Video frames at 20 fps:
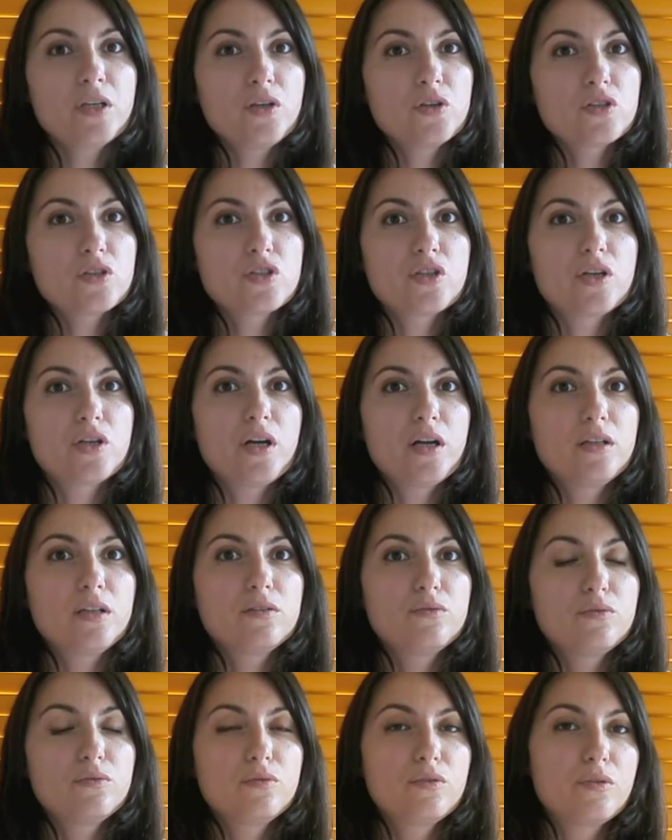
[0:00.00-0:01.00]
your child
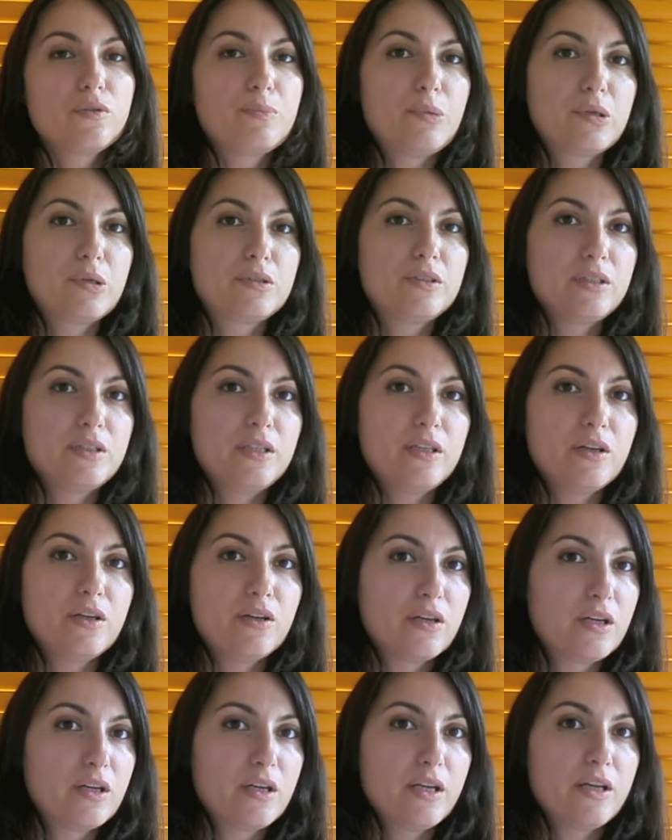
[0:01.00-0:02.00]
to the potty
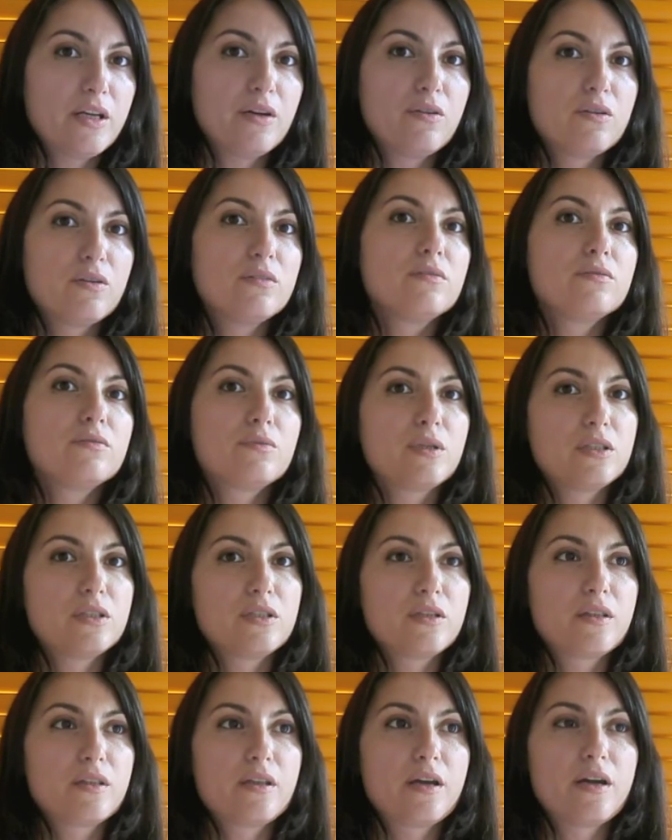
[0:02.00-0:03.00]
early on,
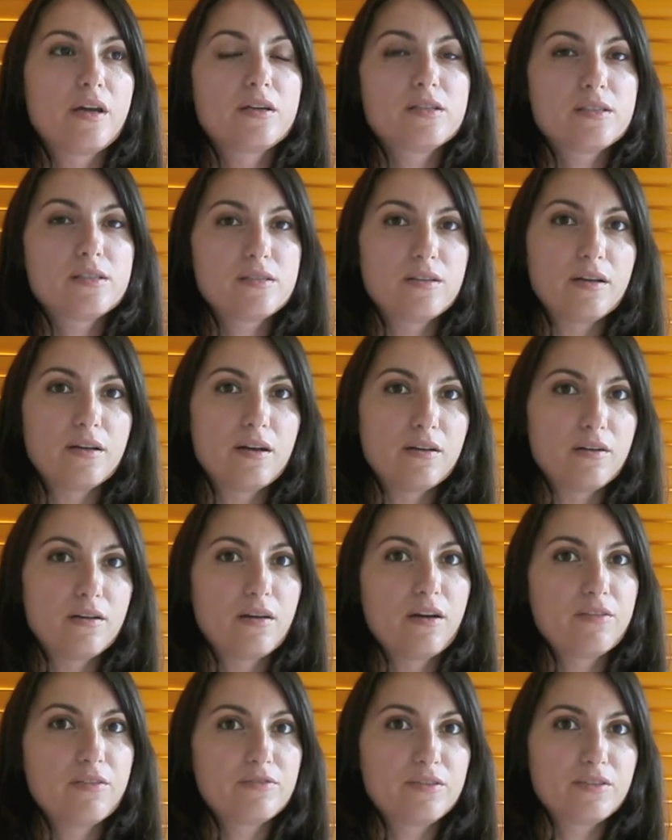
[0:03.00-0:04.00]
when they are
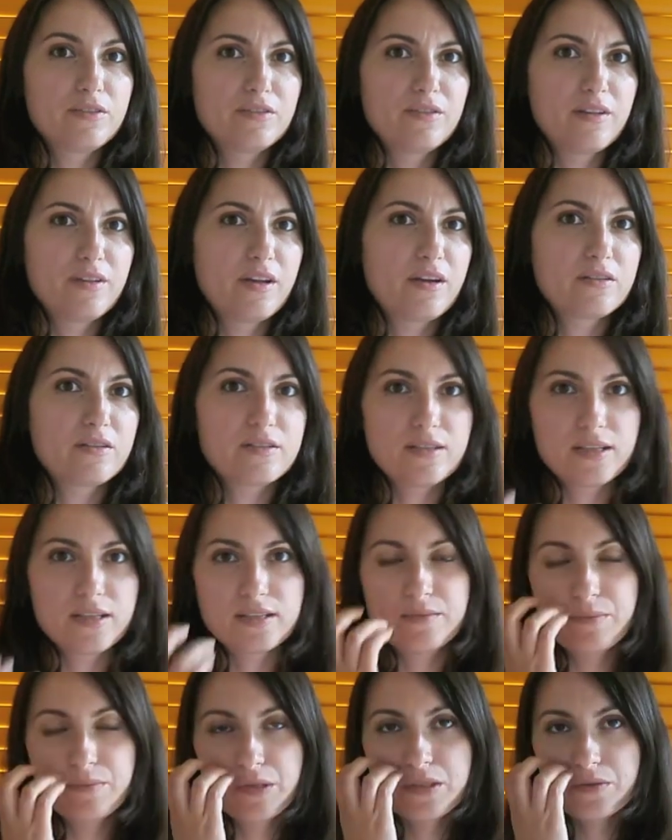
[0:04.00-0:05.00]
after they are
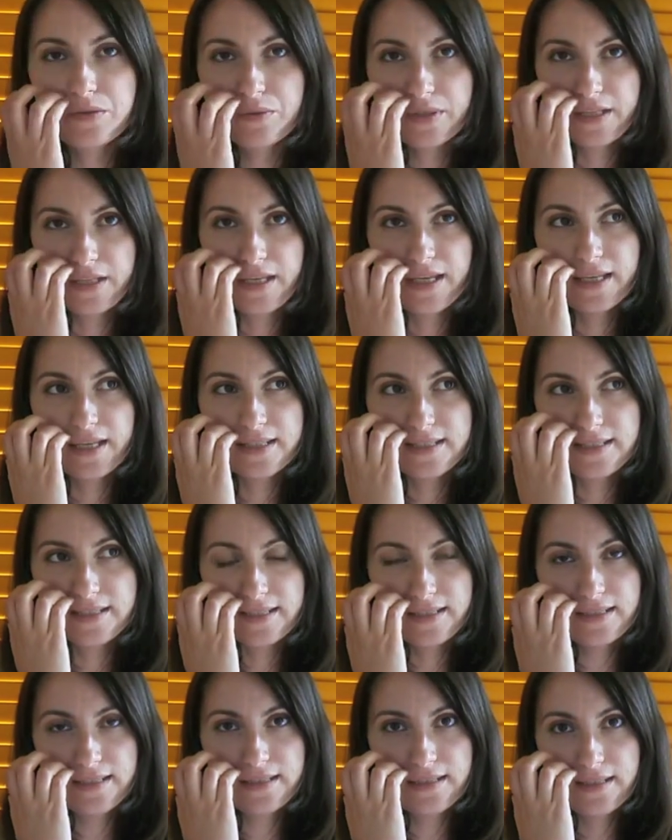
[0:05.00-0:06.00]
6 months, when they can
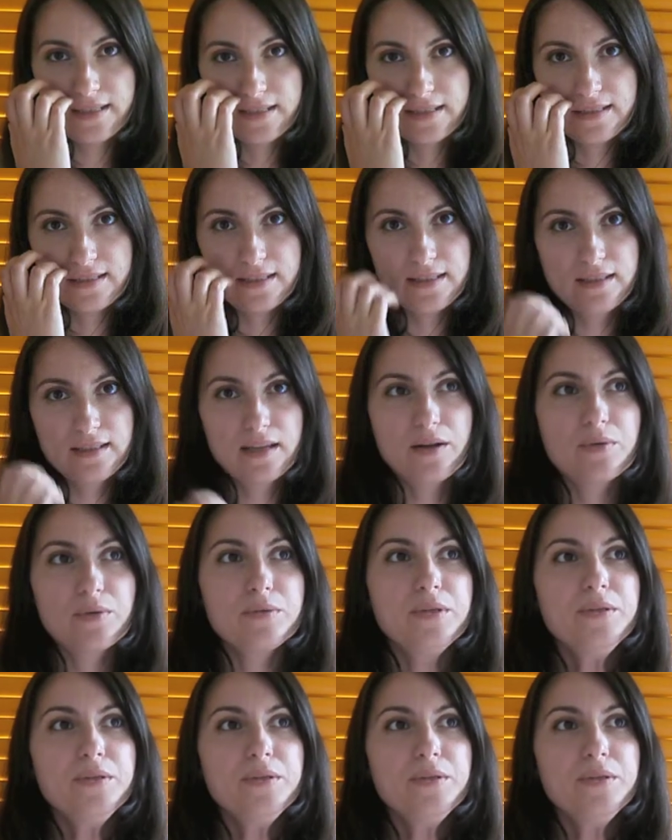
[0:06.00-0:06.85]
sit down,